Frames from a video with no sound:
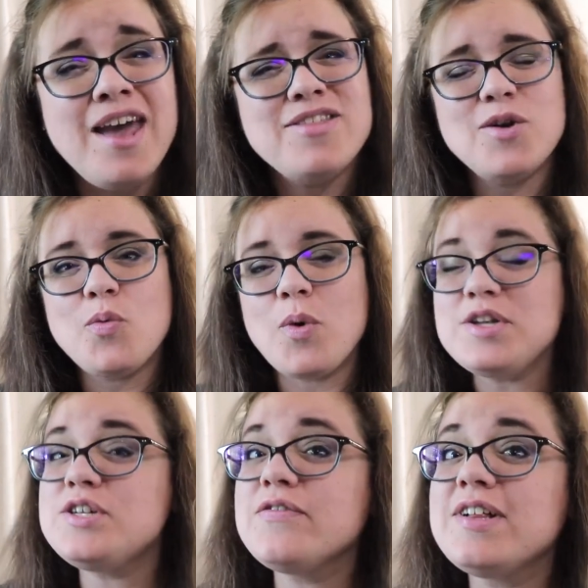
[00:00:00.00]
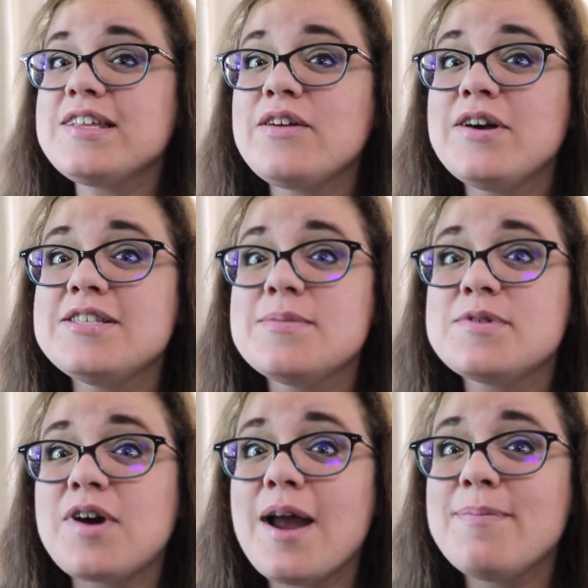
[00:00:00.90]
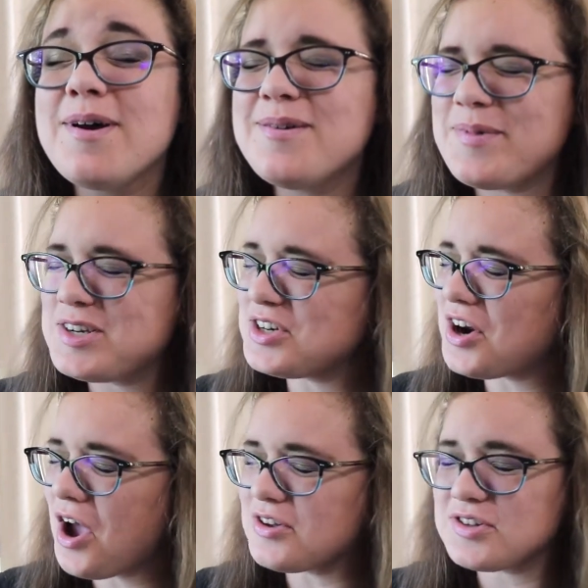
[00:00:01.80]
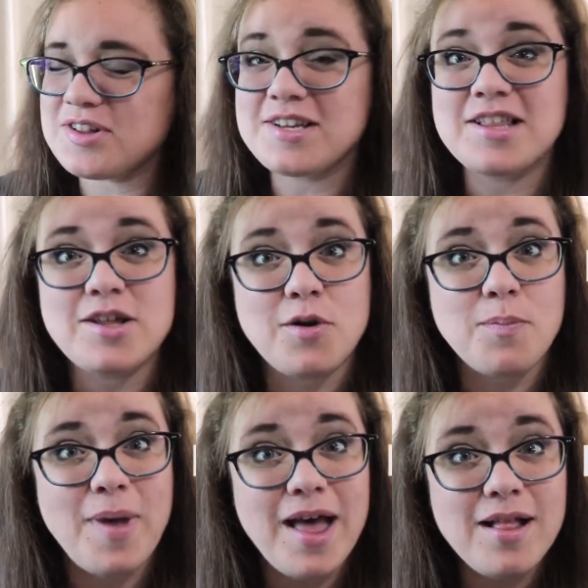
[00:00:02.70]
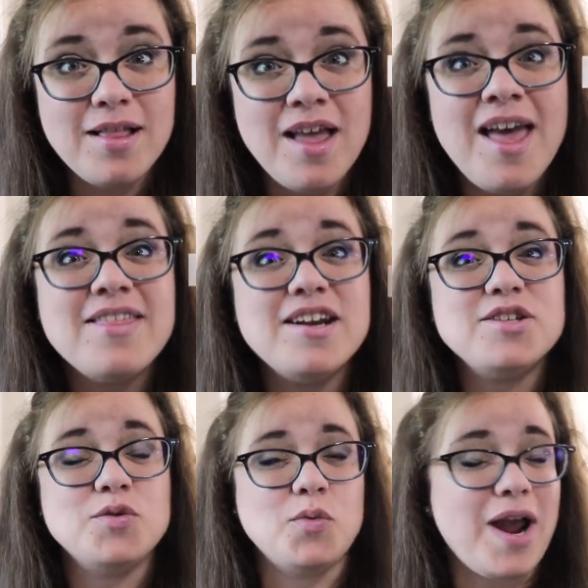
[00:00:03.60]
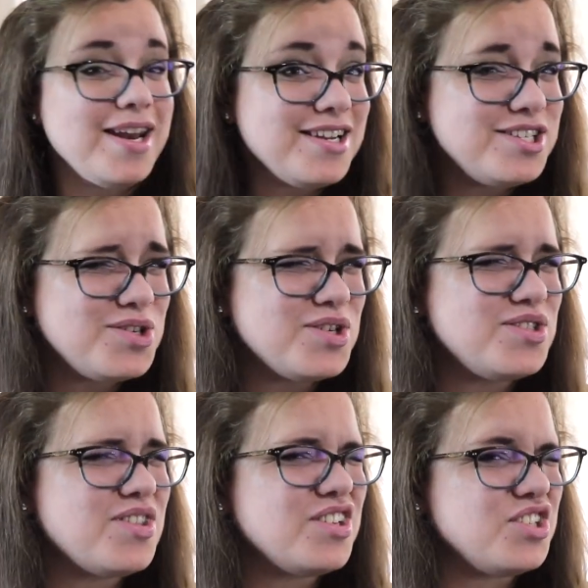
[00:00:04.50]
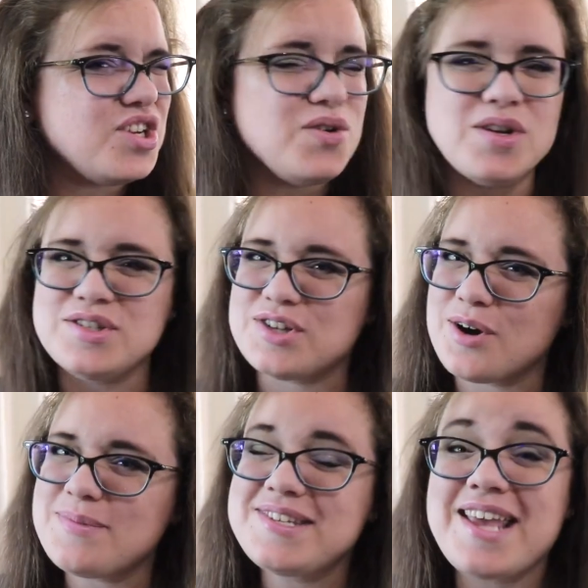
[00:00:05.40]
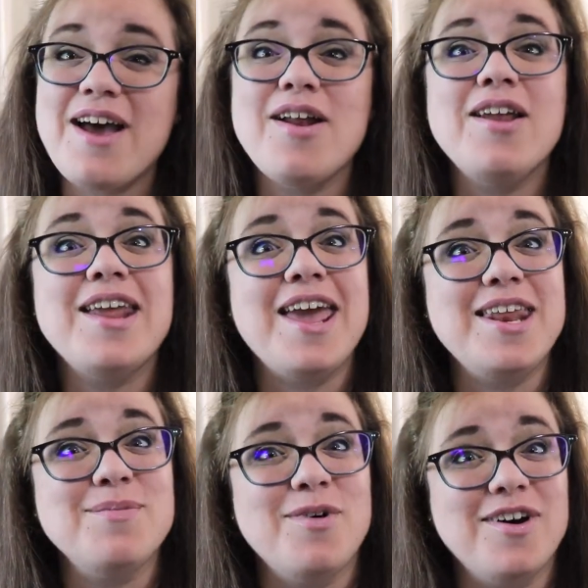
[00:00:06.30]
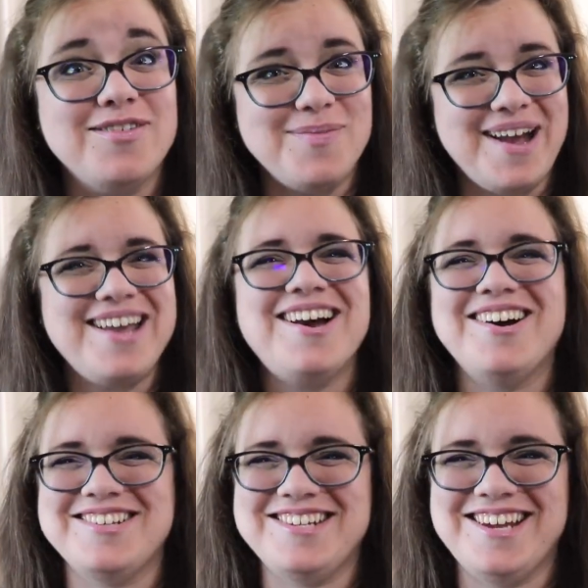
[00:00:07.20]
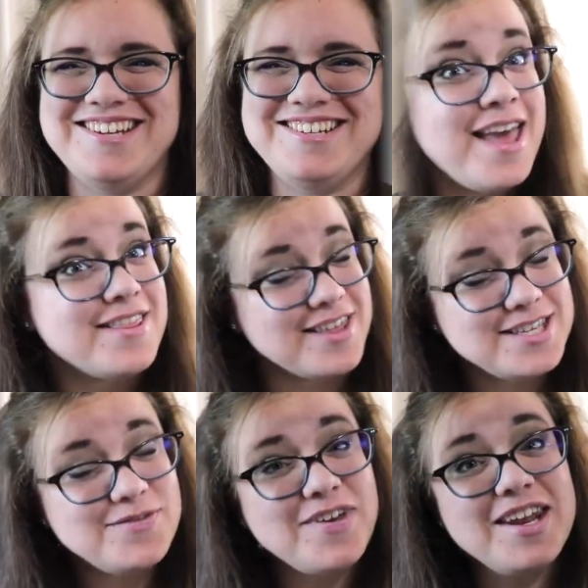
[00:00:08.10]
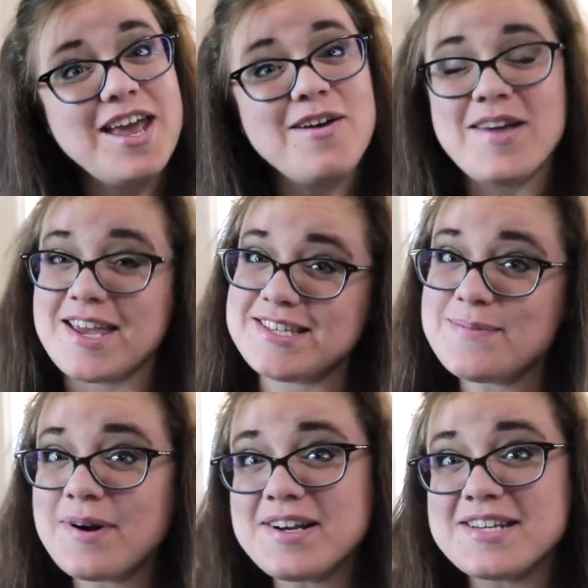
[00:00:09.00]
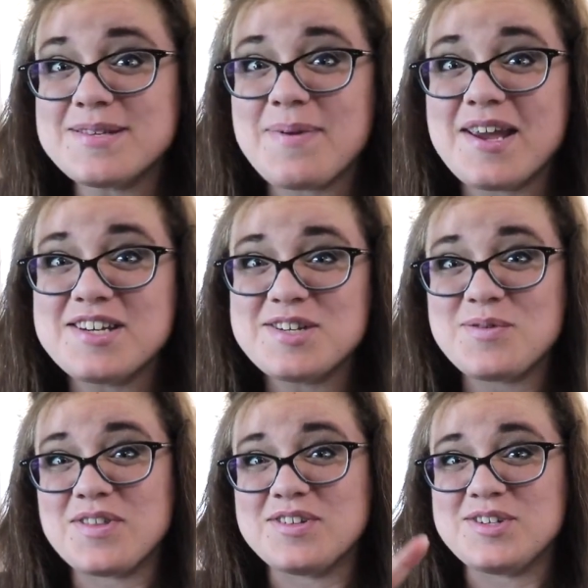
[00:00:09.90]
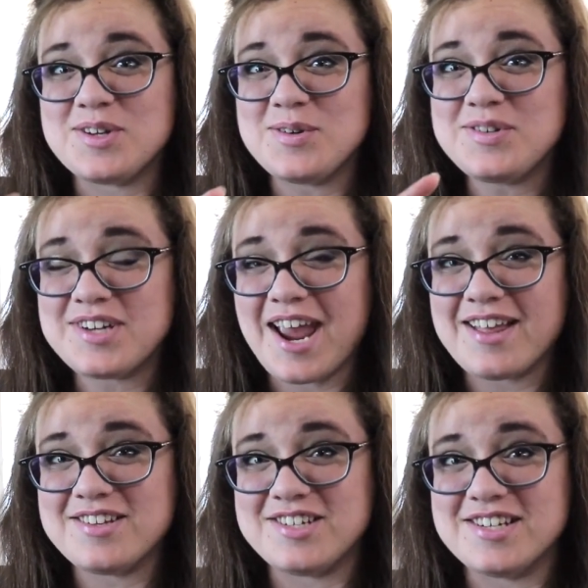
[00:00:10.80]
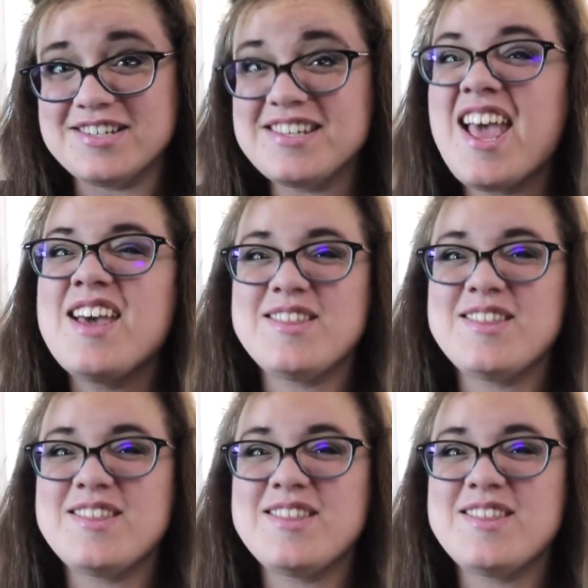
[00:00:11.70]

Then once you click the red subscribe button, be sure to also click the little bell that is right next to it so that you don't miss out on any more of my content. This video is in participation with two challenges.